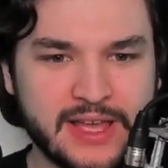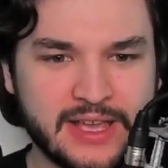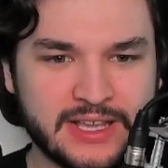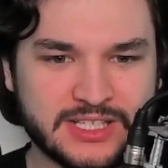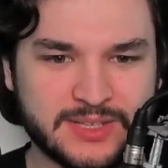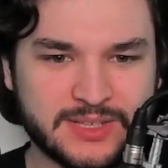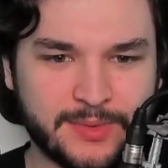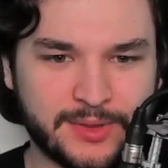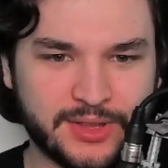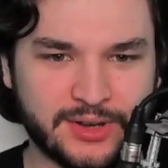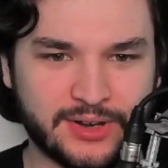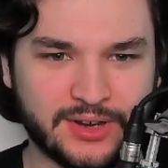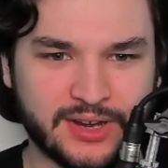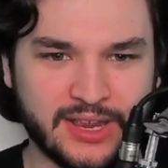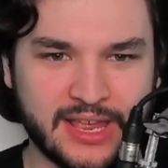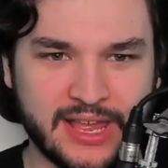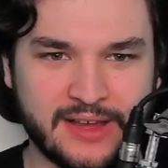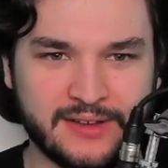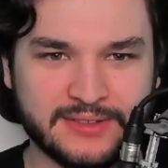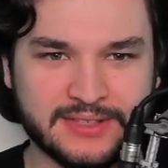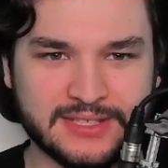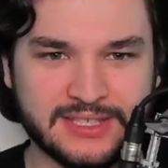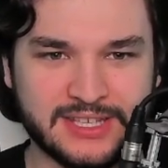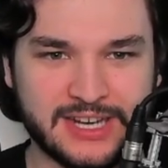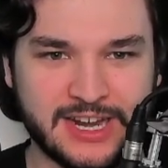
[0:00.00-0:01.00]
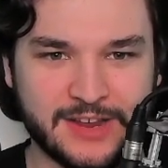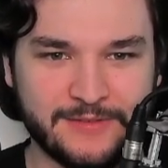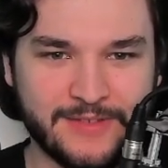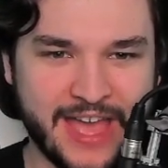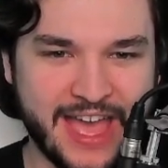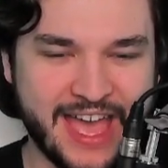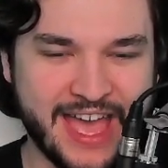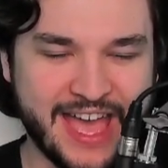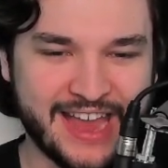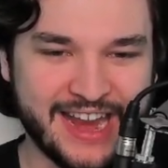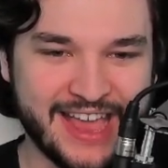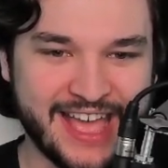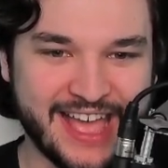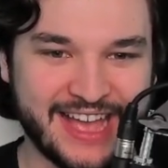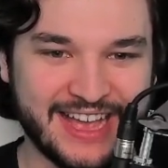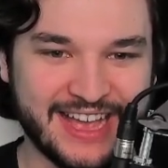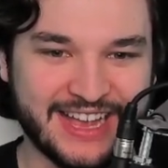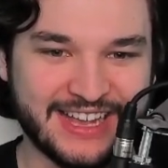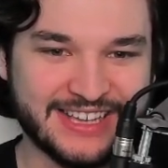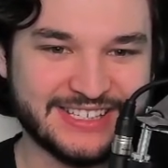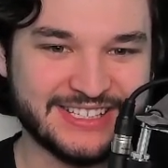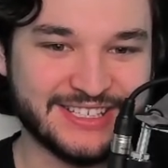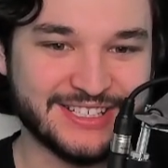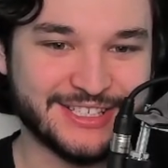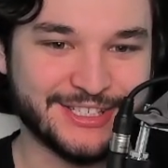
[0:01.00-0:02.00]
some other accounts that I've had
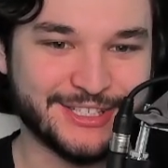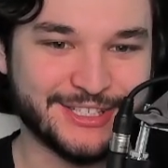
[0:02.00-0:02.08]
access